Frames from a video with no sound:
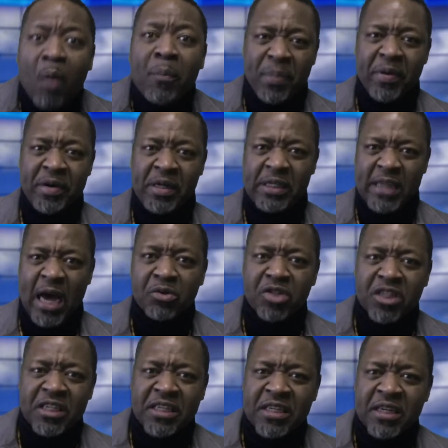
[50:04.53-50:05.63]
people in this
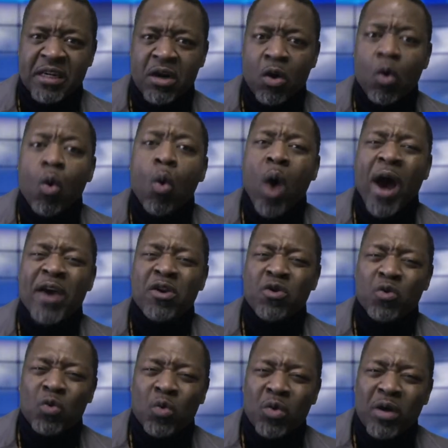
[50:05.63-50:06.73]
country. Who are
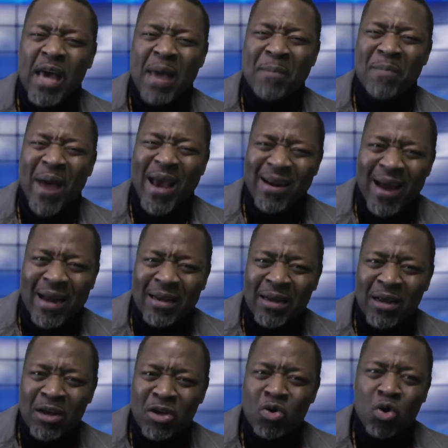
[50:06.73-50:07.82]
you? A migrant.
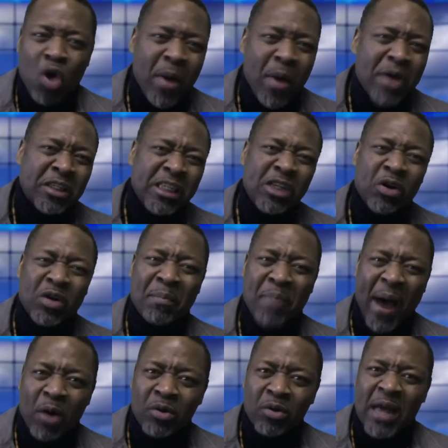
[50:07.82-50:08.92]
You come and sit
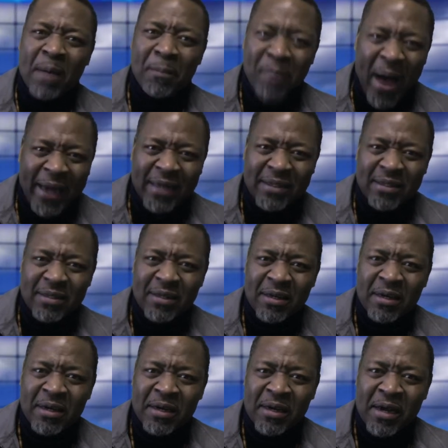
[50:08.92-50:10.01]
on their backs
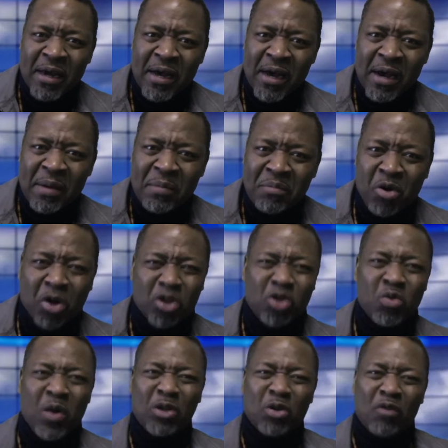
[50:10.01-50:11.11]
because you
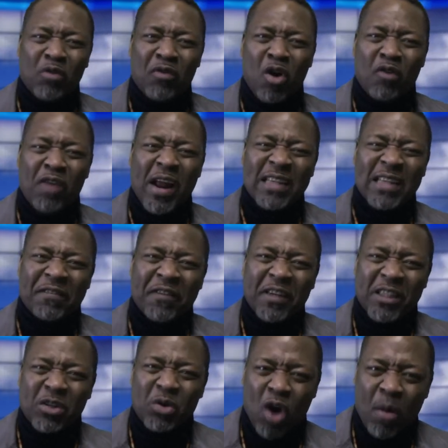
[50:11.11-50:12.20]
want to run for governor. That's the first
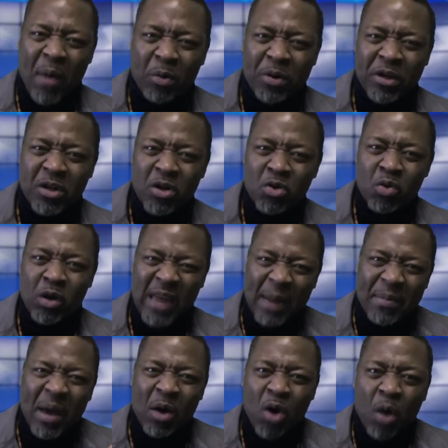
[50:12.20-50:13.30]
thing you come out with. You clap
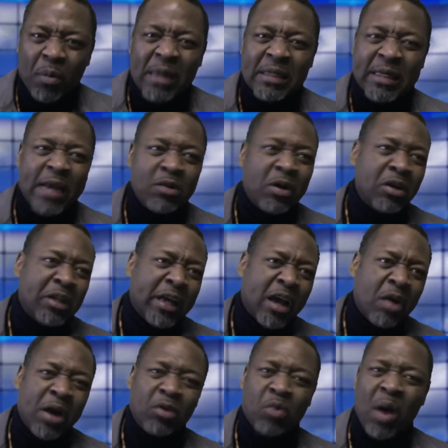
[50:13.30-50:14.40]
your gum and say that you want to
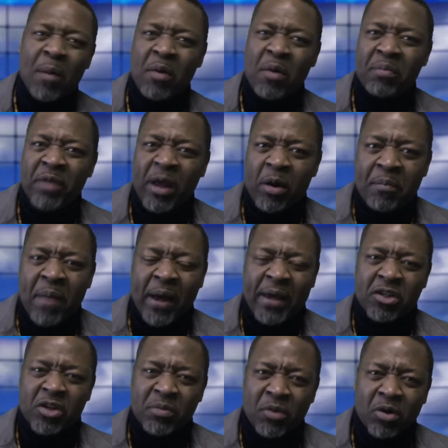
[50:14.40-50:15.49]
take away Black
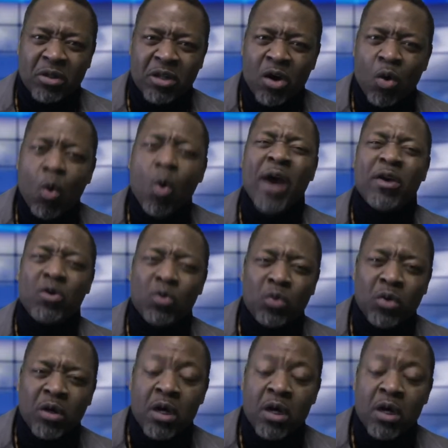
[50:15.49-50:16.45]
History Month. Who are you?